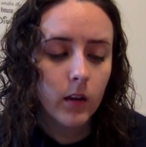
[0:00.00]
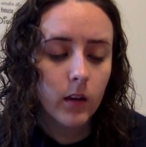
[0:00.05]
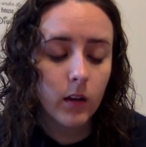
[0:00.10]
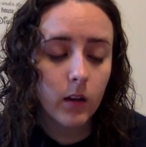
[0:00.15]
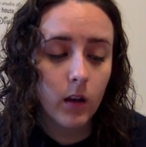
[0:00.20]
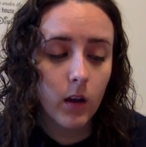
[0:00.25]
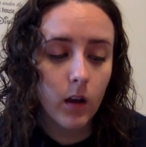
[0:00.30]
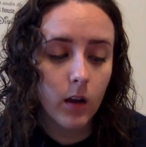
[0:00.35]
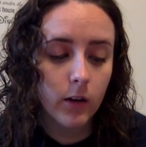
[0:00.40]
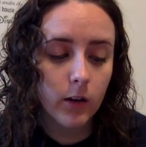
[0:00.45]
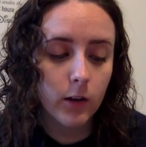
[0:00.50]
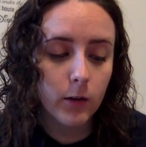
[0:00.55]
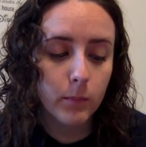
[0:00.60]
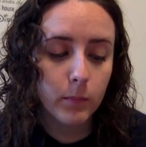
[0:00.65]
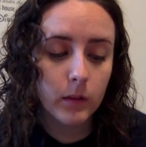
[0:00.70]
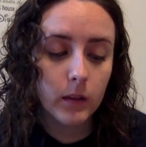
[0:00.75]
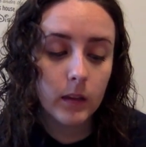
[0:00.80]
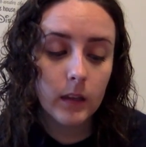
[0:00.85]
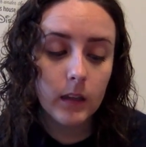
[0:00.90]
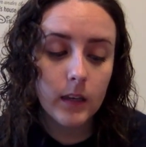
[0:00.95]
Connor,
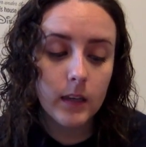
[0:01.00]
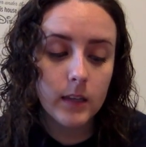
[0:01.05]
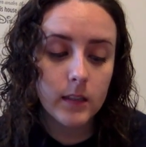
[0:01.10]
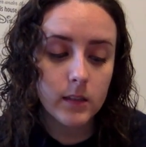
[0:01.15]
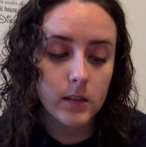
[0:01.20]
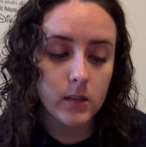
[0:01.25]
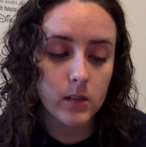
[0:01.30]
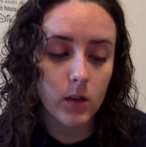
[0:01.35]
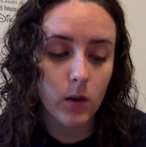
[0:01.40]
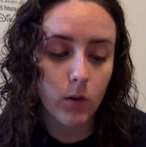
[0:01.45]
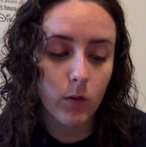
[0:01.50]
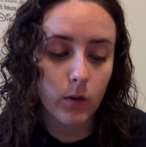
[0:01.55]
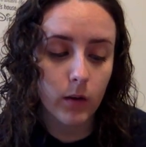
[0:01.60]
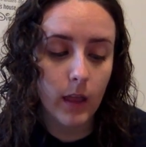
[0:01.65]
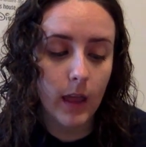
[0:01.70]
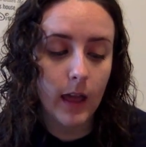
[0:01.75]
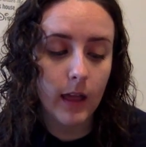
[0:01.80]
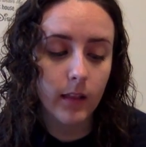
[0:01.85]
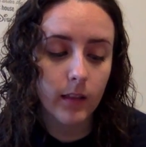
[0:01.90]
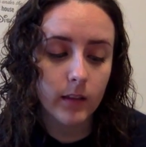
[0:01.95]
please don't,
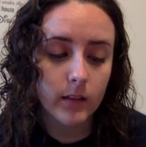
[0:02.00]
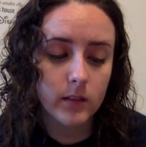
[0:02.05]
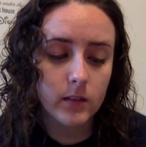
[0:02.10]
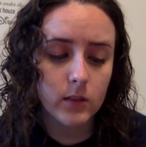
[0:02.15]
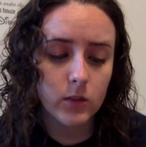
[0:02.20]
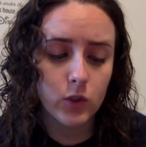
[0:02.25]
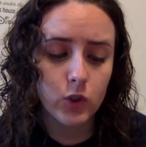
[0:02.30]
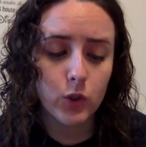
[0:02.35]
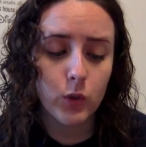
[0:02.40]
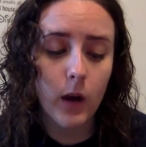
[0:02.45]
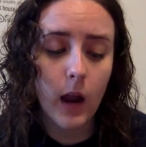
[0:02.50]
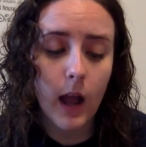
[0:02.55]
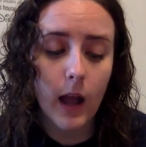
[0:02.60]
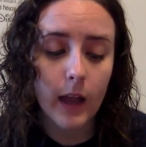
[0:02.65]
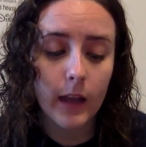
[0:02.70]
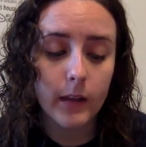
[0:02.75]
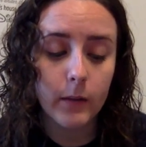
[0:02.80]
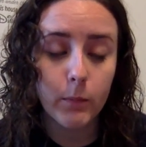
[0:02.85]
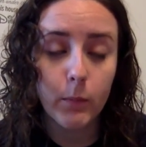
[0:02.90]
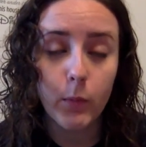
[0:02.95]
Alex
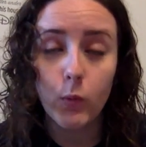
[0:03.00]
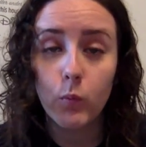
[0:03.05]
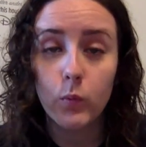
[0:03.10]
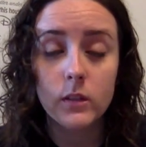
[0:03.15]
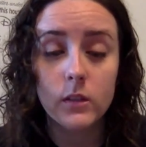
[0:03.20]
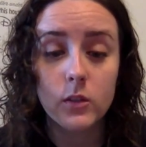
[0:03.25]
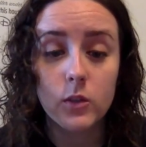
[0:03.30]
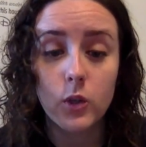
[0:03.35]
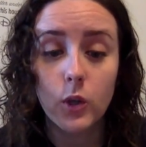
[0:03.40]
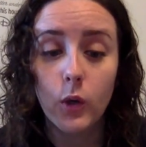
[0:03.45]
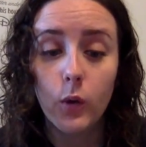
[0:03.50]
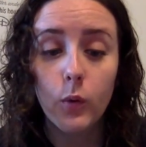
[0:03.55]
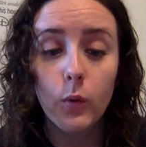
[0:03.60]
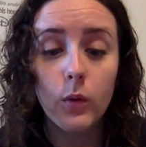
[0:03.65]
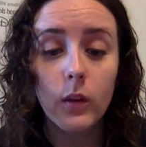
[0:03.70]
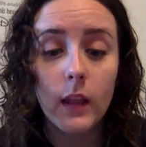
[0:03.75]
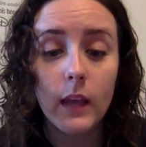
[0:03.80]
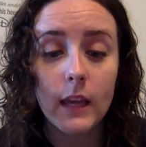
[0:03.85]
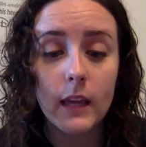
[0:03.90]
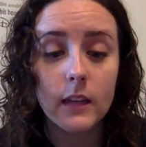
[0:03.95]
tried, but was too
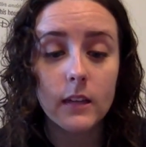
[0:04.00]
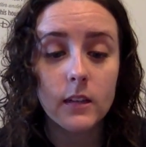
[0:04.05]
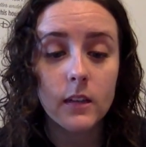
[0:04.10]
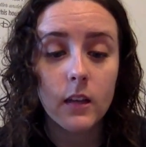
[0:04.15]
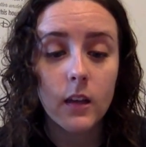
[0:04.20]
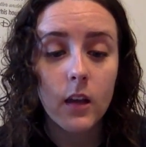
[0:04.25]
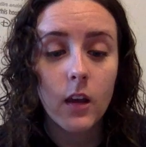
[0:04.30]
late.